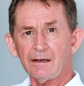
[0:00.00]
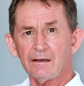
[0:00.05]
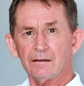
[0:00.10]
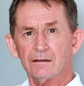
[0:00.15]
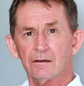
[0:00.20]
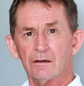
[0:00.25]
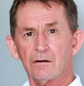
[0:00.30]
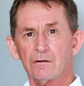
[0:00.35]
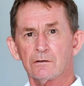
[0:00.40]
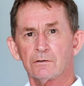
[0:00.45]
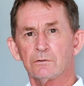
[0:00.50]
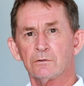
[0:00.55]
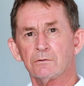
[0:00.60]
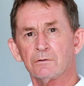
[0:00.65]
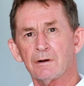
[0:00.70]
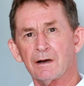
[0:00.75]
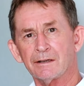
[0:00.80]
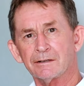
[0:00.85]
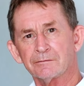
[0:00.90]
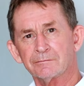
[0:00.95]

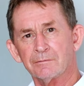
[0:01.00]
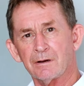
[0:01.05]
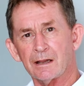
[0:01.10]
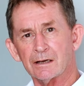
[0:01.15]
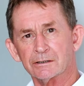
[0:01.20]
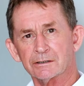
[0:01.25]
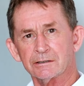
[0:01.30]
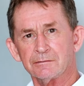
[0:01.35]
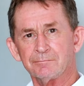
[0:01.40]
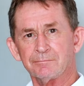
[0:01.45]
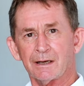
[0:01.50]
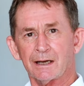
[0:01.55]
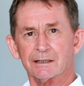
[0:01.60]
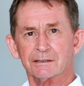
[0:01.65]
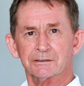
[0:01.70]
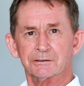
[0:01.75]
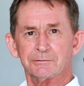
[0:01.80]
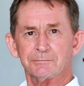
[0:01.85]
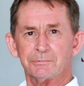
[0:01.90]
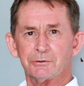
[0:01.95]
Hello and welcome
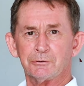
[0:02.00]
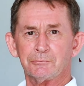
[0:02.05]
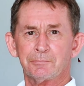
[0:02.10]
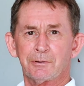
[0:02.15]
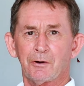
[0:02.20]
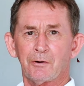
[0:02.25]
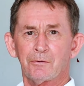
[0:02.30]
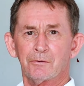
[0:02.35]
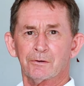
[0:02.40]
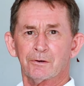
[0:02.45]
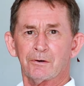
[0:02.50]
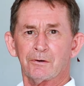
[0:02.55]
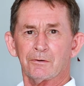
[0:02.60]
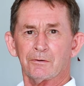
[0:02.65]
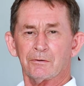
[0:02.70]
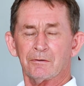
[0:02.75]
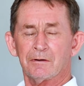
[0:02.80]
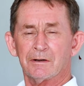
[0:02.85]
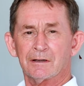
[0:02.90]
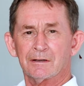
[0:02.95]
back to
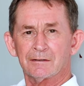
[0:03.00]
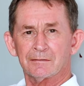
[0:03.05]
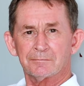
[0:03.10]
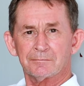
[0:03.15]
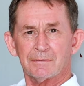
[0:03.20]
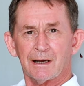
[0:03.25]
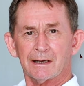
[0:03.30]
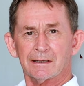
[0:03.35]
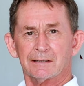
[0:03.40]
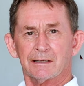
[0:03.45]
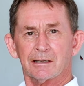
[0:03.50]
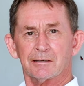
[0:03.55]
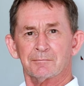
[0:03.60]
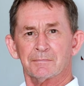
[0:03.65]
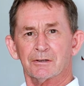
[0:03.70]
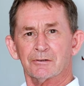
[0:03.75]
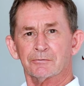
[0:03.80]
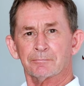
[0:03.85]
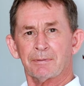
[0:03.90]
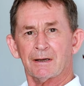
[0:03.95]
Boopolo. My
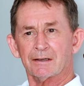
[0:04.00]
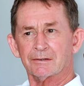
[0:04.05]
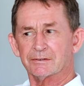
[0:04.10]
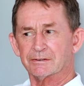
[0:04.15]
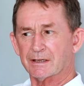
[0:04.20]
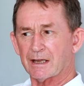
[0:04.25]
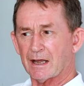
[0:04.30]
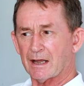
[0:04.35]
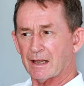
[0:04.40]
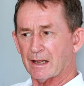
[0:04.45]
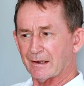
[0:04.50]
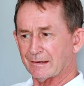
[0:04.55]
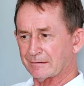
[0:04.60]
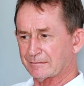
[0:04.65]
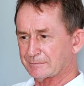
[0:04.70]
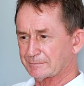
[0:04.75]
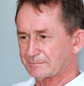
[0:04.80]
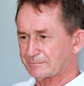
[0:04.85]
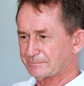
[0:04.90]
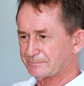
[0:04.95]
name is Pascal.
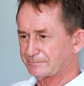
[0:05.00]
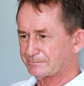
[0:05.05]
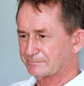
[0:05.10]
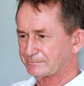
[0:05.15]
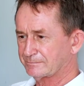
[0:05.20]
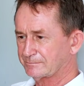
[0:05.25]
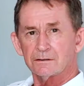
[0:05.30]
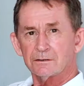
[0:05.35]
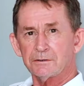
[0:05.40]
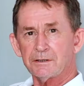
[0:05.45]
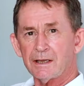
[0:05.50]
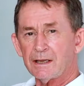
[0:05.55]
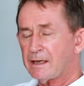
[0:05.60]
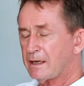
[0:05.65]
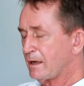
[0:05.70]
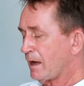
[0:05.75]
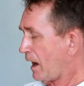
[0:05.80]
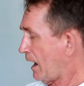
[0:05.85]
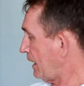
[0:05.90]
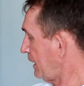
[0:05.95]

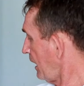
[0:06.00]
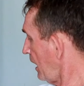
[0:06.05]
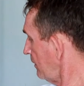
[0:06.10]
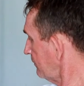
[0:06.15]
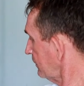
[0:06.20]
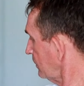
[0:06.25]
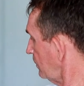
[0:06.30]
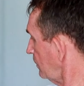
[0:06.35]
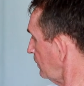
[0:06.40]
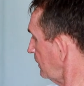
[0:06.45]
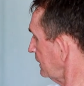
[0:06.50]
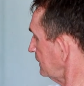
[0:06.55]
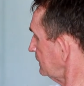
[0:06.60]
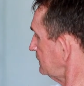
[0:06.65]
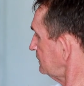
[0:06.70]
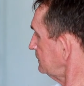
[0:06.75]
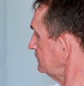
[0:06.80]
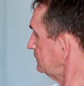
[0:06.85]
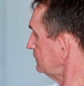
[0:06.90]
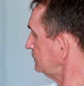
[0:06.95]
Today I am going
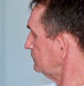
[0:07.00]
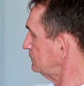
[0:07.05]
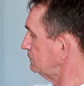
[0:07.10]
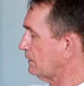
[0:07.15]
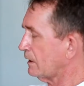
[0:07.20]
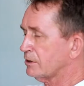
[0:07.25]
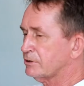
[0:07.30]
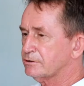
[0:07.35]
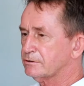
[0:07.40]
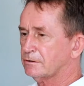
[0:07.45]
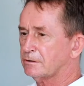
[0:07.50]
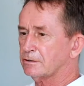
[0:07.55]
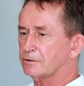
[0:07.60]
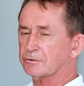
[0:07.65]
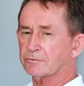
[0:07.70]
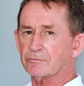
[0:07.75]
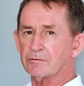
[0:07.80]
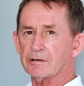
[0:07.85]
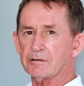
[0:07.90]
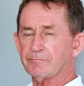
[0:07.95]
to do a
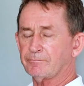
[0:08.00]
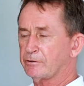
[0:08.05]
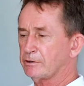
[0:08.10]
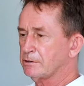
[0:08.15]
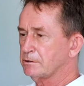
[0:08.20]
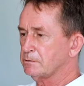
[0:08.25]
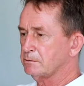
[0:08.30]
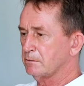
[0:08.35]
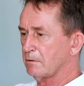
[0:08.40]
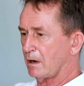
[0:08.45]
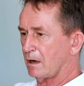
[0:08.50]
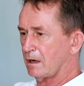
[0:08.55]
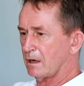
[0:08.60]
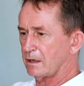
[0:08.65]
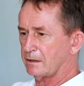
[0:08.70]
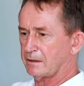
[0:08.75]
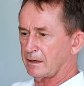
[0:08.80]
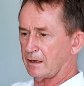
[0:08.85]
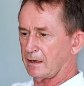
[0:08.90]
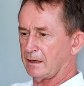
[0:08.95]
short review
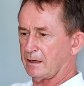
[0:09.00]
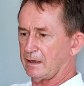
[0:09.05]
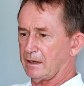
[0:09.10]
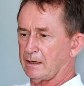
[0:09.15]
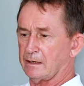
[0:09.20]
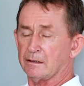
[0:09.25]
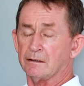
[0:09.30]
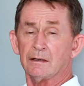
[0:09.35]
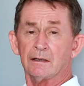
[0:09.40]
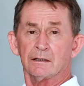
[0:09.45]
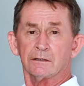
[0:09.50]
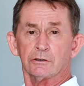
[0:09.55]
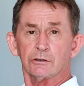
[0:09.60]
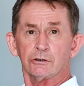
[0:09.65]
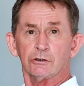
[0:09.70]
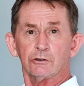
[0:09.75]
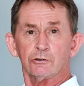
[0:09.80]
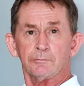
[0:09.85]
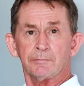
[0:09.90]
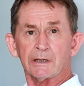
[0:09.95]
on the
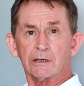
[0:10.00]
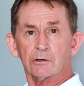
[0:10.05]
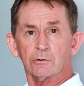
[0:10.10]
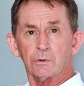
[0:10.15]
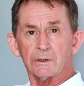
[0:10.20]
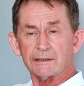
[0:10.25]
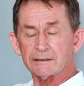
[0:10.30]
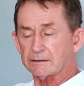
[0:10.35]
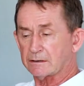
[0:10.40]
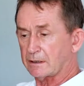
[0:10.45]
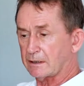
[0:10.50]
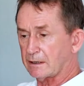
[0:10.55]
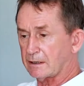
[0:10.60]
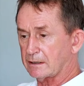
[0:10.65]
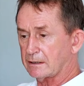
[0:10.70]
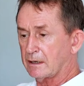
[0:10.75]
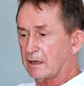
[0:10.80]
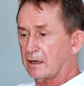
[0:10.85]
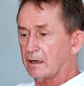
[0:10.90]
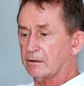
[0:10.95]

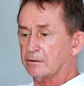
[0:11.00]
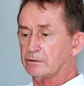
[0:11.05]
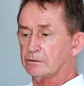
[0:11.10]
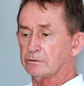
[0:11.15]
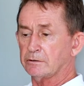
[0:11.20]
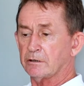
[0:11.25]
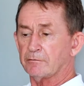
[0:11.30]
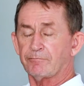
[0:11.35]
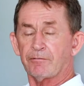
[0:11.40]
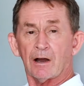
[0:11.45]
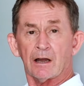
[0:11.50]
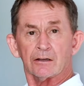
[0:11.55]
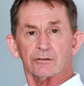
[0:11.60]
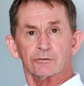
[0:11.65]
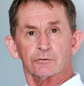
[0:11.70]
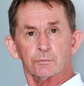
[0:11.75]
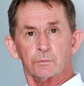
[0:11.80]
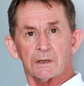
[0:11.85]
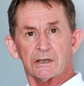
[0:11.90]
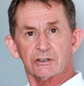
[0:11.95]
Ubiquiti UniFi
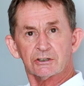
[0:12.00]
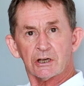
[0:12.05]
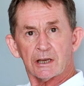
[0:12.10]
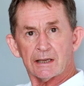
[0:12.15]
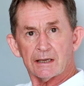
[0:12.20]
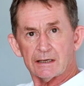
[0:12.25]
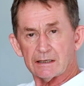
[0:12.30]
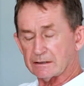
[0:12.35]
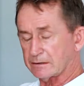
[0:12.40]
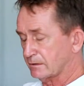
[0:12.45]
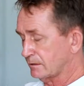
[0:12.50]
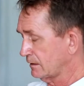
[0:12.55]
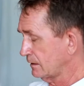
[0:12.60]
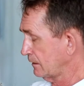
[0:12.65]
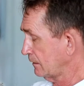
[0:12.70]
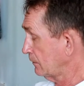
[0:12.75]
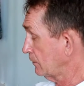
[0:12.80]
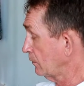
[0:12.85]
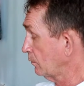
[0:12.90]
Switch 8